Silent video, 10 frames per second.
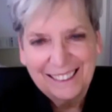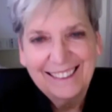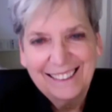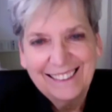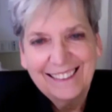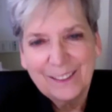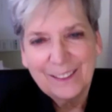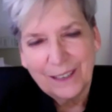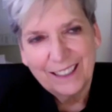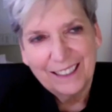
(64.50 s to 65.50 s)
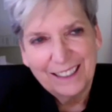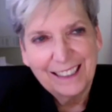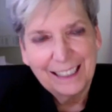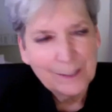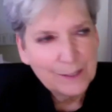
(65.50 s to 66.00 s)
That's right.
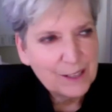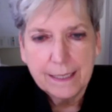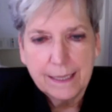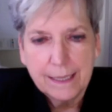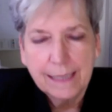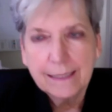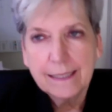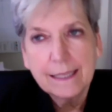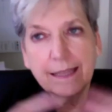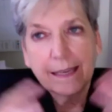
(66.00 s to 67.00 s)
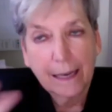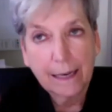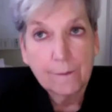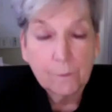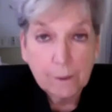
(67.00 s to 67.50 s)
That's the thing
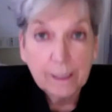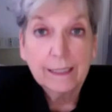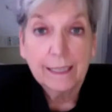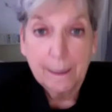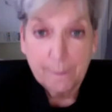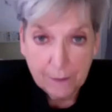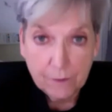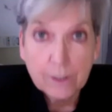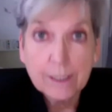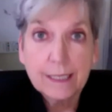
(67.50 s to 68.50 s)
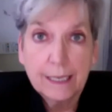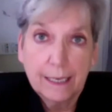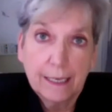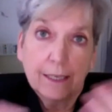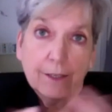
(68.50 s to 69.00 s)
I really am interested
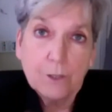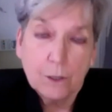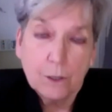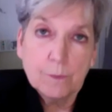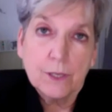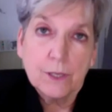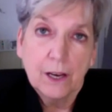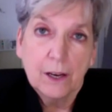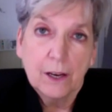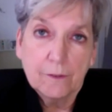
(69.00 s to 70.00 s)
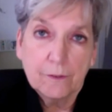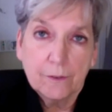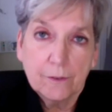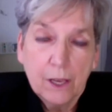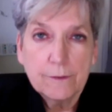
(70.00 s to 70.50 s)
in terms of
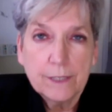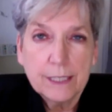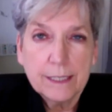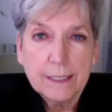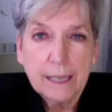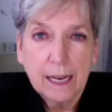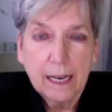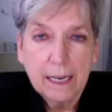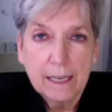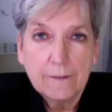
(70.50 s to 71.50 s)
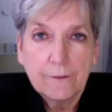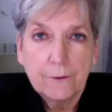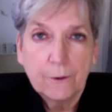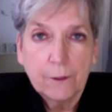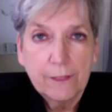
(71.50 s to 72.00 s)
design
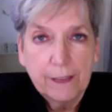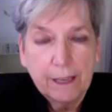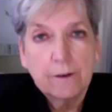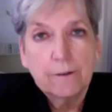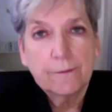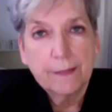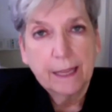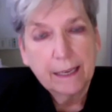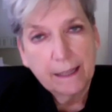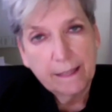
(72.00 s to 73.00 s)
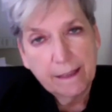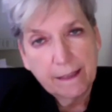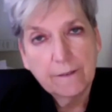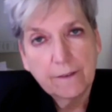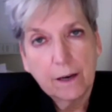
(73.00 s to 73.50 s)
for theater. And I think
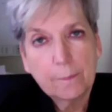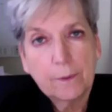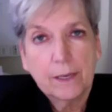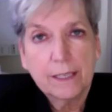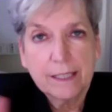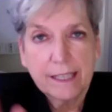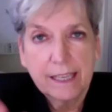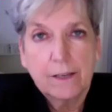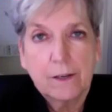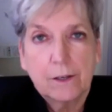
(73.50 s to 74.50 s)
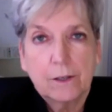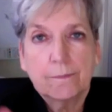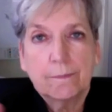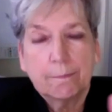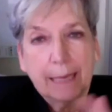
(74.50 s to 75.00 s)
of opera as theater,
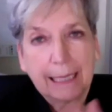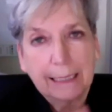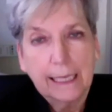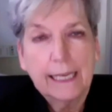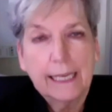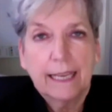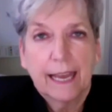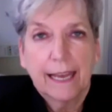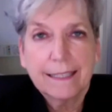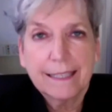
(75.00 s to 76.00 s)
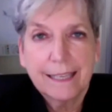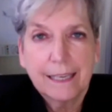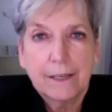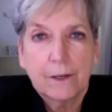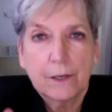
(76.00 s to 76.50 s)
ballet as
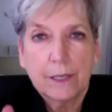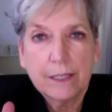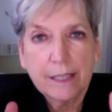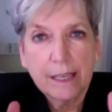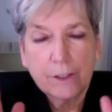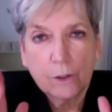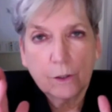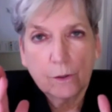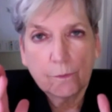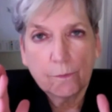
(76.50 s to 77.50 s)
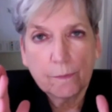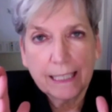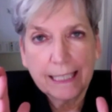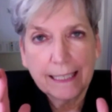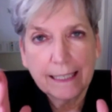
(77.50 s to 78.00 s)
theater, is that you're
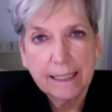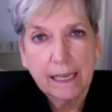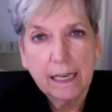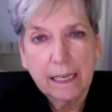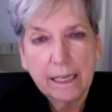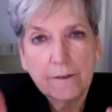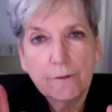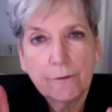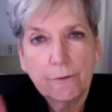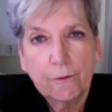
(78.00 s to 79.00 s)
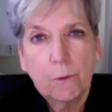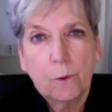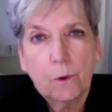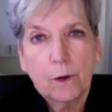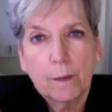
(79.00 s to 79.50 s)
designing for a